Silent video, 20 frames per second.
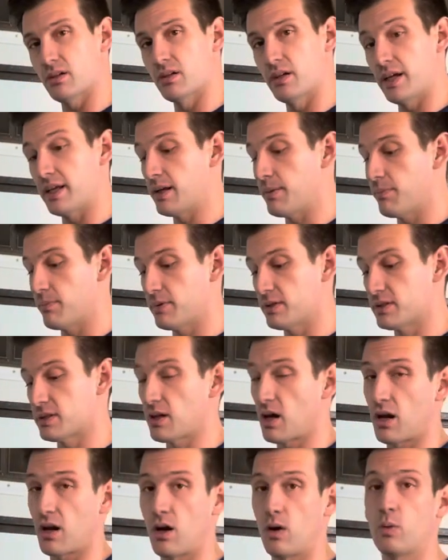and it's
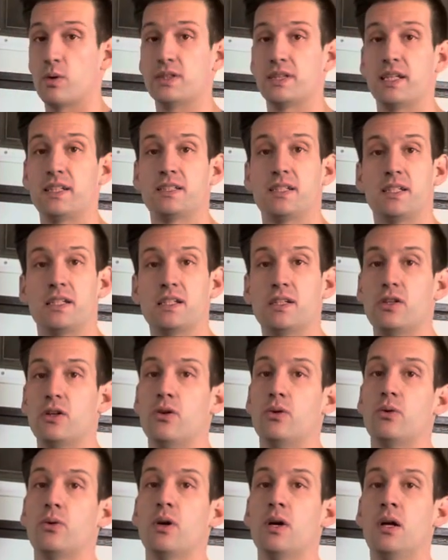not always easy to
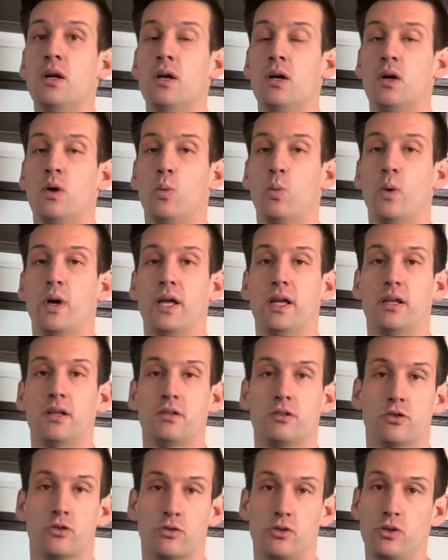do when
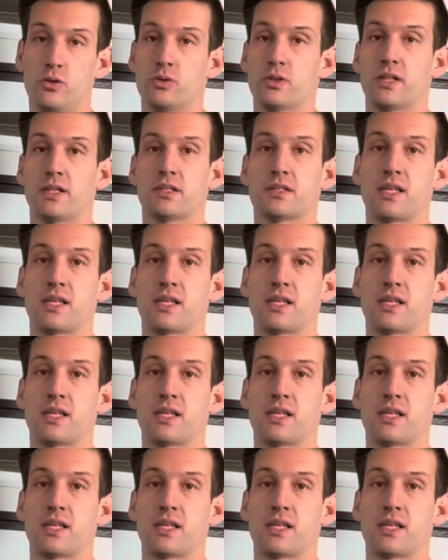you're using, say,